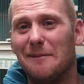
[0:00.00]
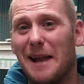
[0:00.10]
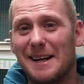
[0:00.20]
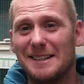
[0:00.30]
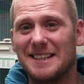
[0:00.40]

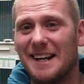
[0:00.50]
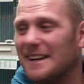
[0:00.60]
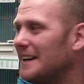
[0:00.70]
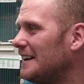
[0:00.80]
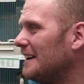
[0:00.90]
like I said,
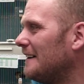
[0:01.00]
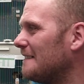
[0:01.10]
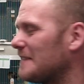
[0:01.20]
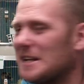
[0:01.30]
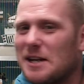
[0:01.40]

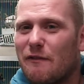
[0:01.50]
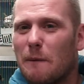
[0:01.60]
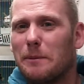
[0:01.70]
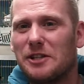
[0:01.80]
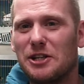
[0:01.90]
the different
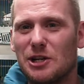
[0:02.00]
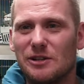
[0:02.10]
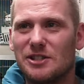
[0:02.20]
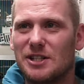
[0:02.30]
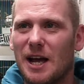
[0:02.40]

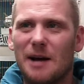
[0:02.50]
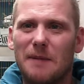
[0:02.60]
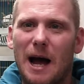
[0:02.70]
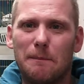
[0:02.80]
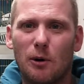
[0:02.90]
positions, um,
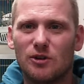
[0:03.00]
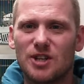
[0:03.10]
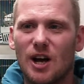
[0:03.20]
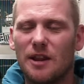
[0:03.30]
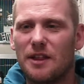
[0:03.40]
I put
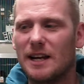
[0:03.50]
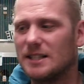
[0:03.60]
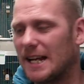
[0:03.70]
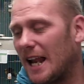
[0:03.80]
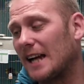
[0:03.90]
certain things
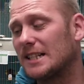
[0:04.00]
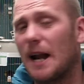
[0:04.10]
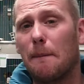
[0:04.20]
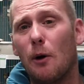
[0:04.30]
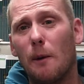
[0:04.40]
in. Like I said, I
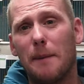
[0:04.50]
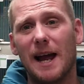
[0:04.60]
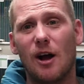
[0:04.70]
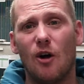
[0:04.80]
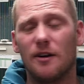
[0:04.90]
put a peg
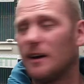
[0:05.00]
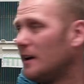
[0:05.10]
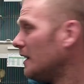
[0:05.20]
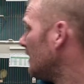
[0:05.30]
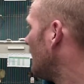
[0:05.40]
on.
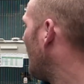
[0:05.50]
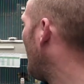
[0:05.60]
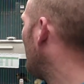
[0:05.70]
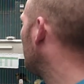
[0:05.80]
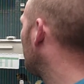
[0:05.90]

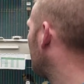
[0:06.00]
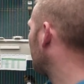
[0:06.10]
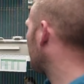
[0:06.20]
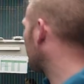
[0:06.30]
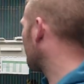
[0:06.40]
Um,
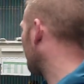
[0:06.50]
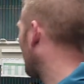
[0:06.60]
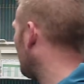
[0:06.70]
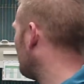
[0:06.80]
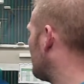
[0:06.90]

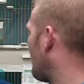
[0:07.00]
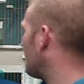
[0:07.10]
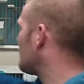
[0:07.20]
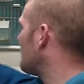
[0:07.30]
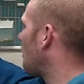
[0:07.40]

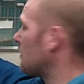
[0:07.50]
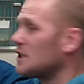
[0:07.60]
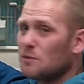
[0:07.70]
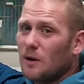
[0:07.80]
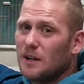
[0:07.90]
obviously not
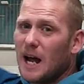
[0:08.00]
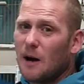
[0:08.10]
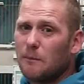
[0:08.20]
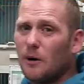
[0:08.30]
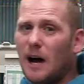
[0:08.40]
this one now,
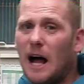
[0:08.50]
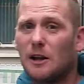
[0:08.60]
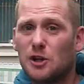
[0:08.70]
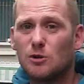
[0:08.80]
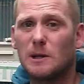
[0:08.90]
but I'll
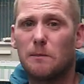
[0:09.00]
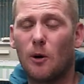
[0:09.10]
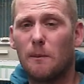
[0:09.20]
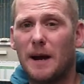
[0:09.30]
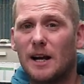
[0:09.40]
usually put a
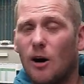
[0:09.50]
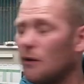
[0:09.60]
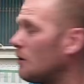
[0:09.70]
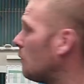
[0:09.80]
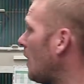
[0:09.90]
peg on
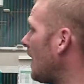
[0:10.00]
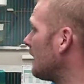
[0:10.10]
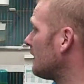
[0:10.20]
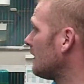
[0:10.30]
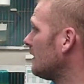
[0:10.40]

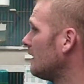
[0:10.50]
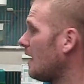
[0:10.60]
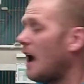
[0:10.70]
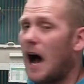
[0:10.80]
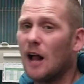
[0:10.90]
when
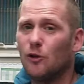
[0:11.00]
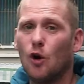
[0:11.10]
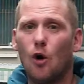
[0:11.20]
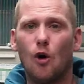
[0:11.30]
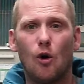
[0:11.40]
I'll
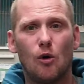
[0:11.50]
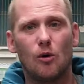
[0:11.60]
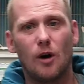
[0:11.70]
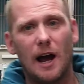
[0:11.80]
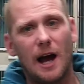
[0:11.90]
know
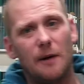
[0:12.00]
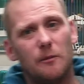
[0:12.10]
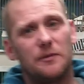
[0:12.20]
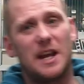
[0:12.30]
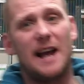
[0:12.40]
uh,
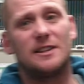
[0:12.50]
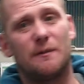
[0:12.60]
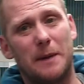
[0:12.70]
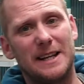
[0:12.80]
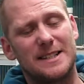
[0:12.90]
the eggs have
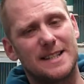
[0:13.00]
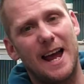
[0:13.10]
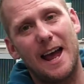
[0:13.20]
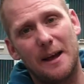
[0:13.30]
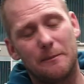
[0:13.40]
been set.